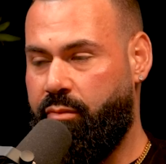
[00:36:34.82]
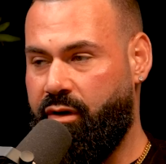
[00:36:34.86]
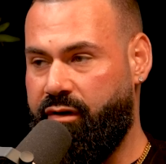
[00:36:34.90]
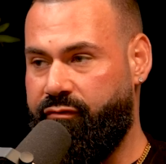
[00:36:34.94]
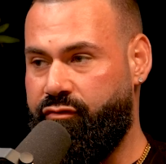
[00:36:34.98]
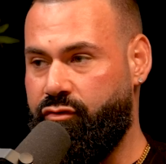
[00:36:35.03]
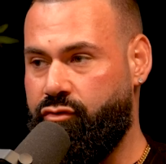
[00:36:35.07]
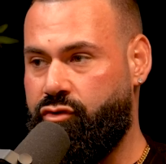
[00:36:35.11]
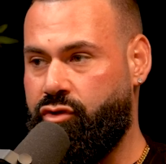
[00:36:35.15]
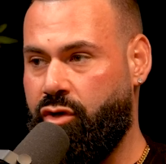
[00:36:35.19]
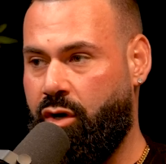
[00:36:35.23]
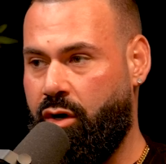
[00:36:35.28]
But if
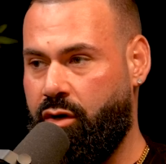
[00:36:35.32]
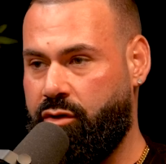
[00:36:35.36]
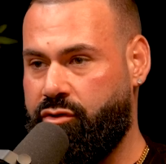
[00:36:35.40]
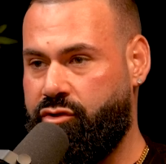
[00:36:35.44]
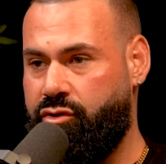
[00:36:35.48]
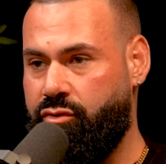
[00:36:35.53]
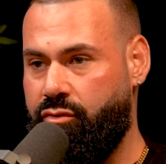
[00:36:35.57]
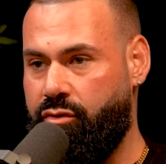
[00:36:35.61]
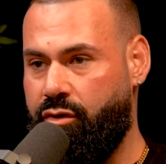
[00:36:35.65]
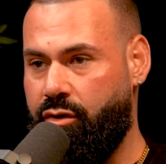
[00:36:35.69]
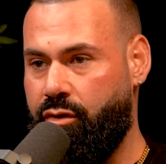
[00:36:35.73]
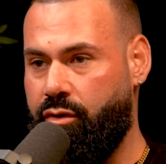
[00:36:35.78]
you talk
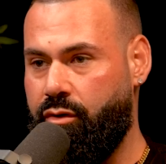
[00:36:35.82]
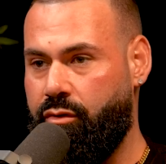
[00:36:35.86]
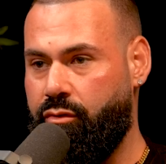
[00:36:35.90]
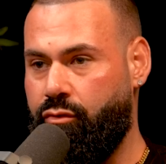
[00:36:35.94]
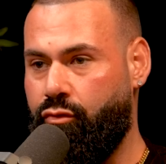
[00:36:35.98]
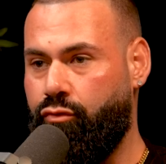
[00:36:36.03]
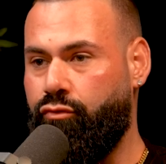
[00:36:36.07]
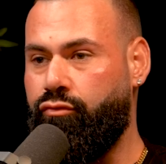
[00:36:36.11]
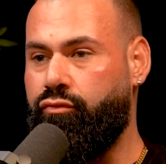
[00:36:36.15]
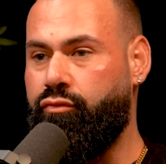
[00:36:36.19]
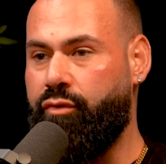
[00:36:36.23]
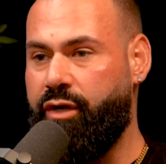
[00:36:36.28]
to the
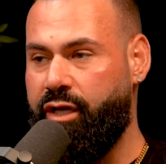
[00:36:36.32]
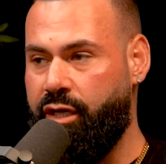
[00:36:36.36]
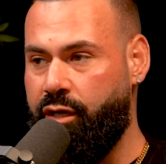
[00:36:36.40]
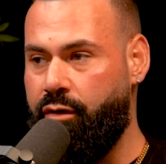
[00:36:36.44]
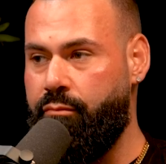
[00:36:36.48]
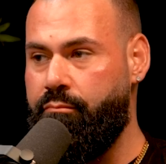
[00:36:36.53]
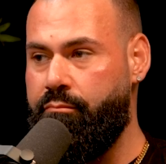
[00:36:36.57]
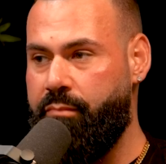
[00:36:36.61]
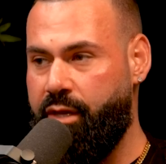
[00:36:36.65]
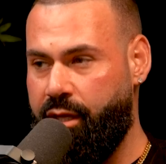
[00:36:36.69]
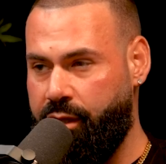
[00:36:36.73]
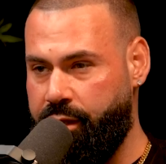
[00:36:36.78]
real
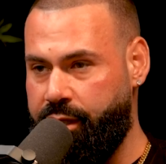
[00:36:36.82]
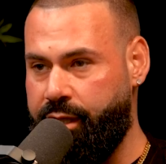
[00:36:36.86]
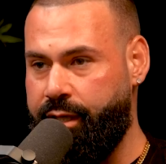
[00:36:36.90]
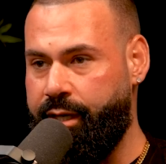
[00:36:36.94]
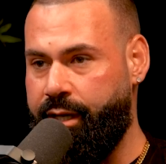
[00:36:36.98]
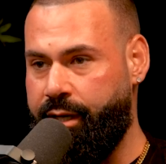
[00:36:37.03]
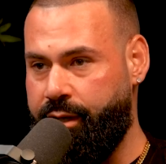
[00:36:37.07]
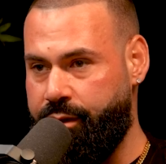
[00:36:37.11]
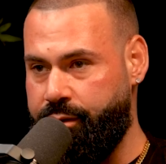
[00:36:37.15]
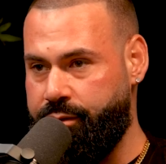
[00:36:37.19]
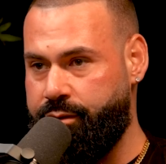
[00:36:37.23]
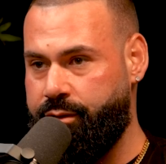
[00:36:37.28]

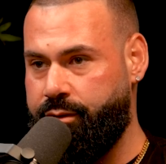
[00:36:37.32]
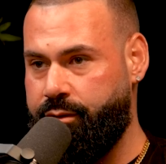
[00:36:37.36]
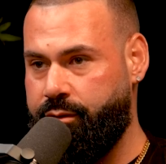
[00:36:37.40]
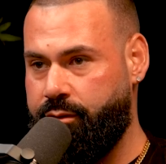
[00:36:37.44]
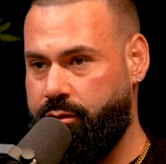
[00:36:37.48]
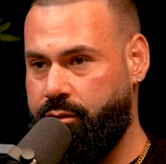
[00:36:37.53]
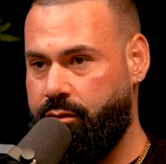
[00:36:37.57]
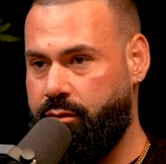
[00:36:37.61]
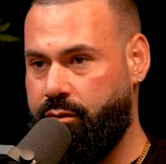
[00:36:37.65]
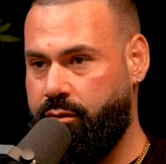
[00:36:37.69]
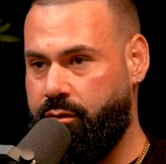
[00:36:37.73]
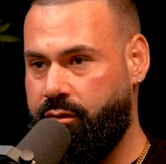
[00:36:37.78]
millionaires
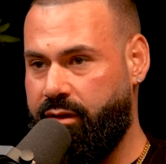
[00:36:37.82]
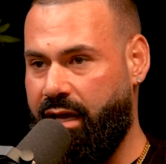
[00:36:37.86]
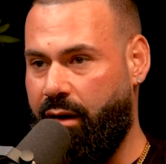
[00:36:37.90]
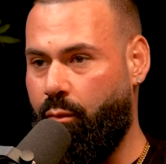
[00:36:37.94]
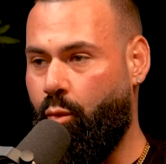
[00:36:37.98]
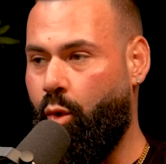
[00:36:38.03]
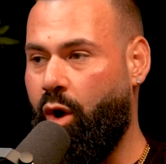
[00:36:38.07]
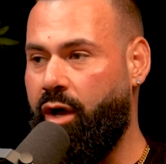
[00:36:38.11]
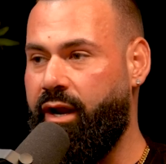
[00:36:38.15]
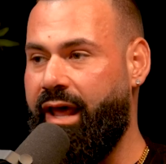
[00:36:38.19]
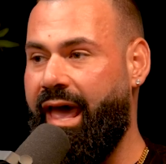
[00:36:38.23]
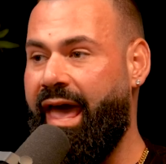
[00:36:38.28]
that
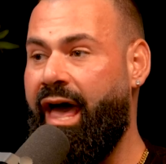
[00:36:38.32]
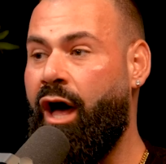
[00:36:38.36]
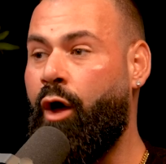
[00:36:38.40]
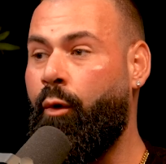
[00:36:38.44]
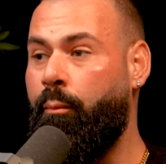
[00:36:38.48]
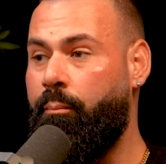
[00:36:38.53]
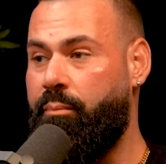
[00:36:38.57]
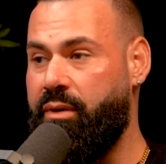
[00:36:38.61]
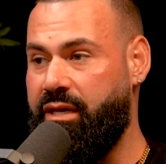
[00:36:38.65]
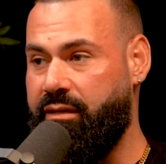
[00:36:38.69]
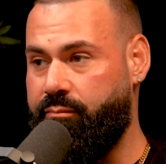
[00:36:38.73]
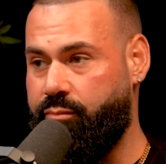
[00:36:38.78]
want to
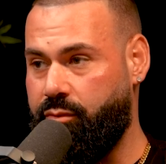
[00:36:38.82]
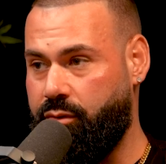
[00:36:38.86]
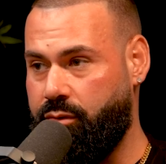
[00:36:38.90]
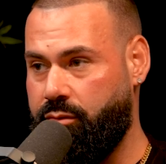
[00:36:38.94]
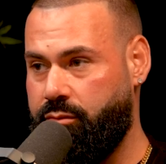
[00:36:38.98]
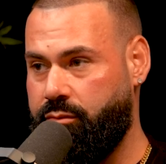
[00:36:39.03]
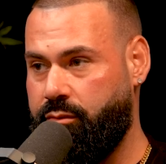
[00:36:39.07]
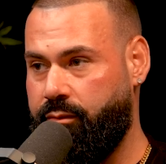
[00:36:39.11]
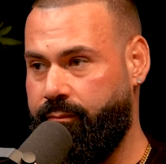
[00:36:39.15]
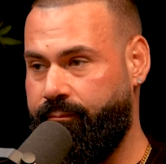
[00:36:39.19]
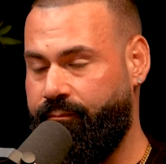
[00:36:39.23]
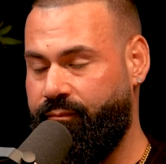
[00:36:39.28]
help people,
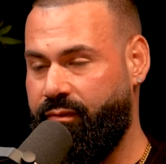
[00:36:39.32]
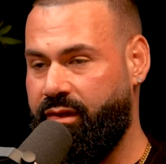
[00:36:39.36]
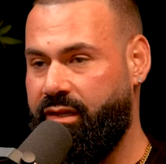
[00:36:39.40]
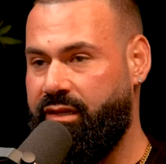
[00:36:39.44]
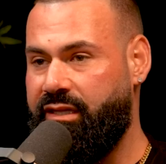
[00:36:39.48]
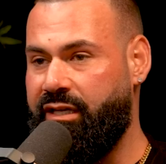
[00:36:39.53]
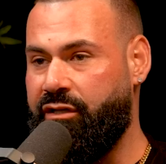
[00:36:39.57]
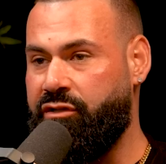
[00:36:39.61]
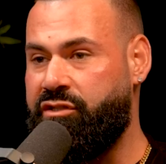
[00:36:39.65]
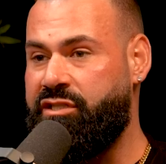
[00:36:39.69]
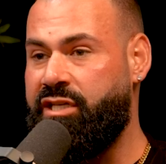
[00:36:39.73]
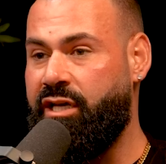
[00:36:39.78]

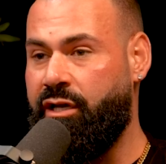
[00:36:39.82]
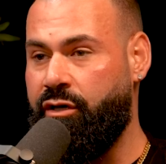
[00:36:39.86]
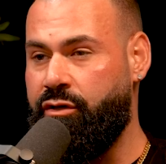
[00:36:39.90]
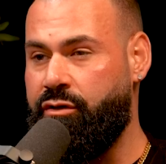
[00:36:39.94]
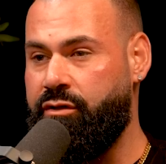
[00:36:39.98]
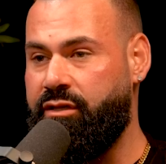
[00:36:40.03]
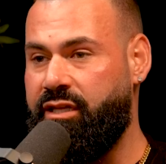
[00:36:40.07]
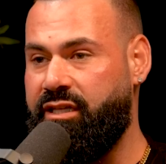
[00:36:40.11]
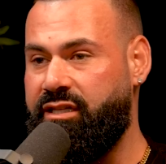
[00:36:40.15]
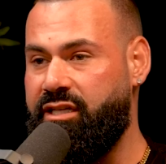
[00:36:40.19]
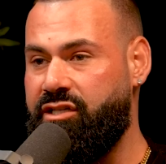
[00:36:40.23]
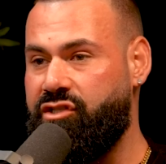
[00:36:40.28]
they'll tell you
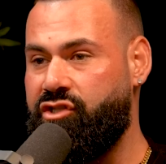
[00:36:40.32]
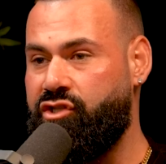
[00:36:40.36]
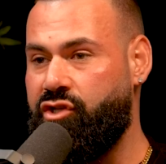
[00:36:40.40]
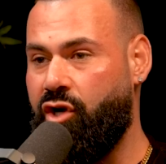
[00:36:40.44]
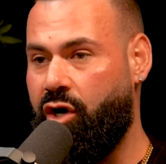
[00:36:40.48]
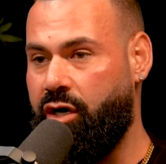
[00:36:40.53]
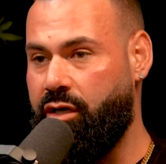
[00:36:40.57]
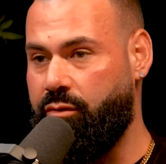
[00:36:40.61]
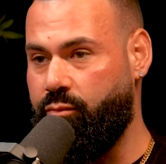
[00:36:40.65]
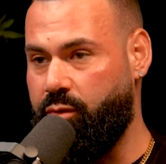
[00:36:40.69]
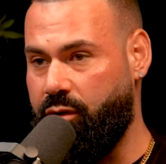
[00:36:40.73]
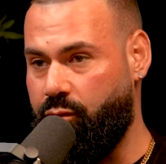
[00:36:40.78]
that they
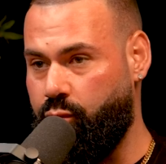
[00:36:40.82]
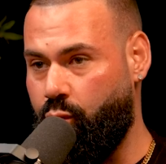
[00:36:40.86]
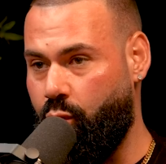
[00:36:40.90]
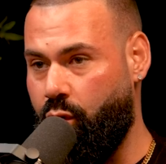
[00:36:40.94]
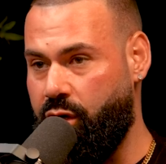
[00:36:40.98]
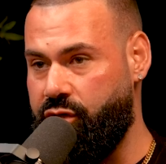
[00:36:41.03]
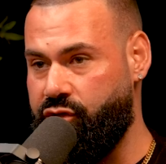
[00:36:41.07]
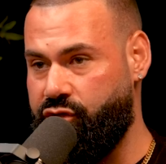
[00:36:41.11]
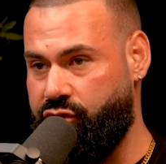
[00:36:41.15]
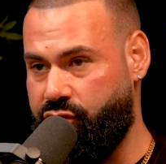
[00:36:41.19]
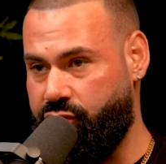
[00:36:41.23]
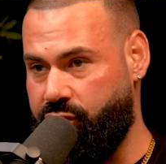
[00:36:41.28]
started with
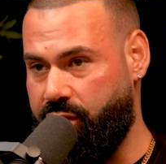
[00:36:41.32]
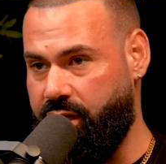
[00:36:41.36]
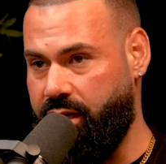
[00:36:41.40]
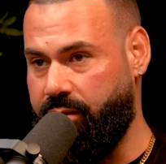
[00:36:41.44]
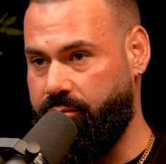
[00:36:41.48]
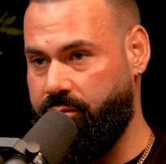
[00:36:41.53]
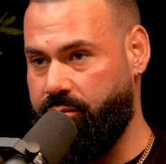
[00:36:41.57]
1 stream.